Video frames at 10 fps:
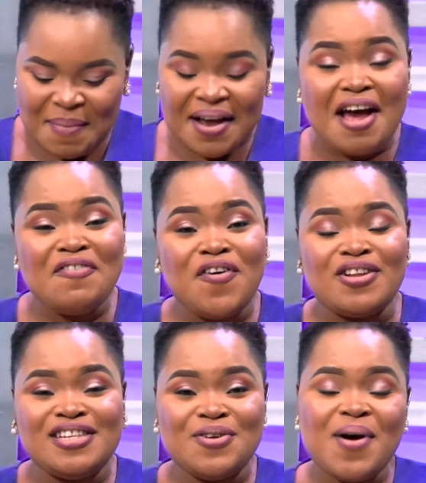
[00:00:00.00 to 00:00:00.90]
make am for
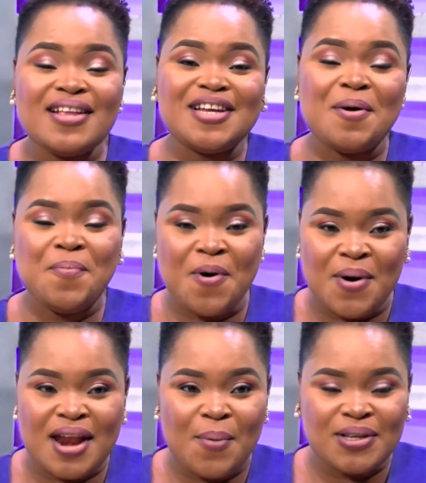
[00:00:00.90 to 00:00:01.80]
trewe
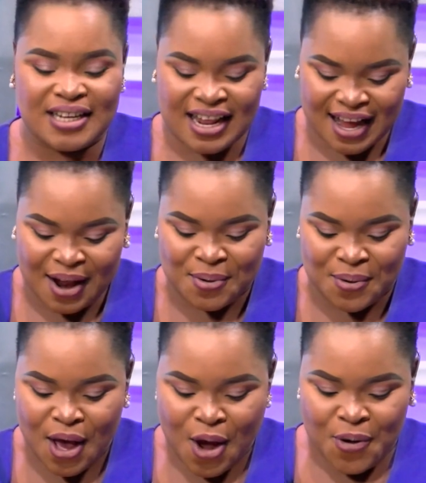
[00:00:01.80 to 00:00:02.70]
champion na what ne ka
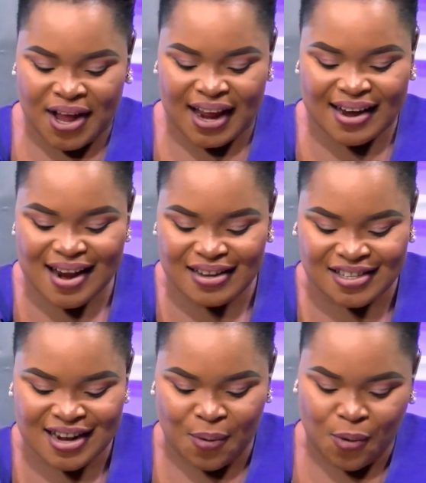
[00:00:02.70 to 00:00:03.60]
no oye
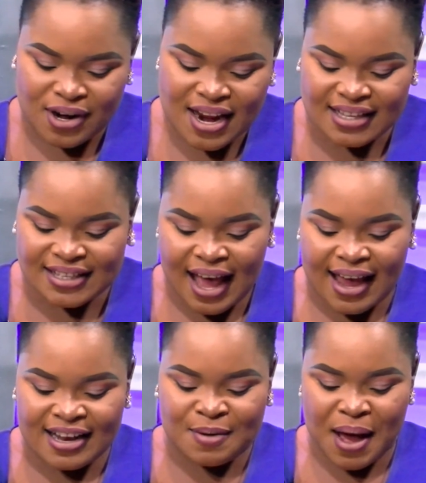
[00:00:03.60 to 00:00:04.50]
national coordinator
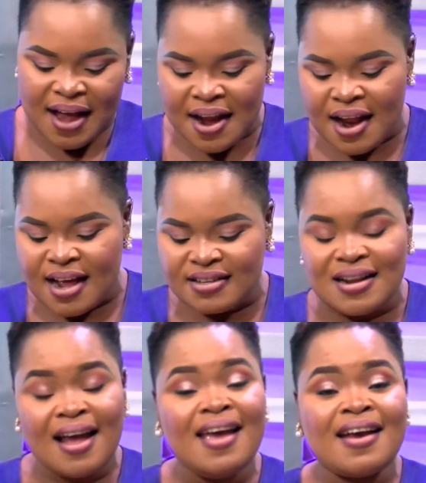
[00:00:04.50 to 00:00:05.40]
e de Ghana
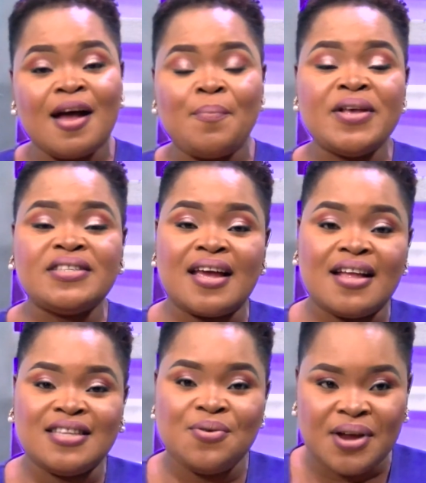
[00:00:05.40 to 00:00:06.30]
national air campaign
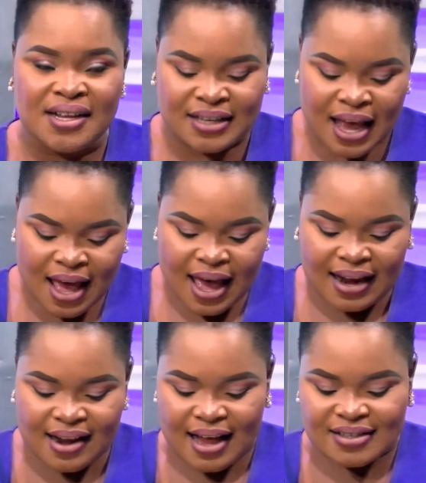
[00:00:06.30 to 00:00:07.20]
secretariat
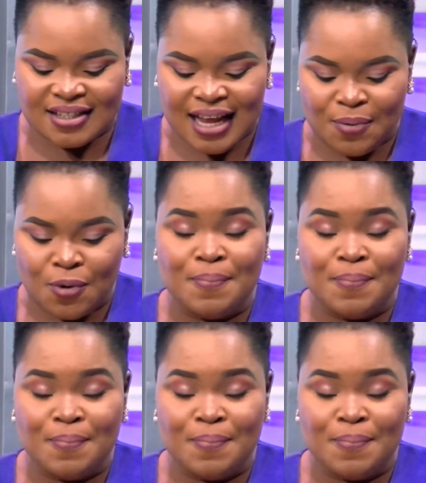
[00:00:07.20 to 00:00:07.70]
and na Zano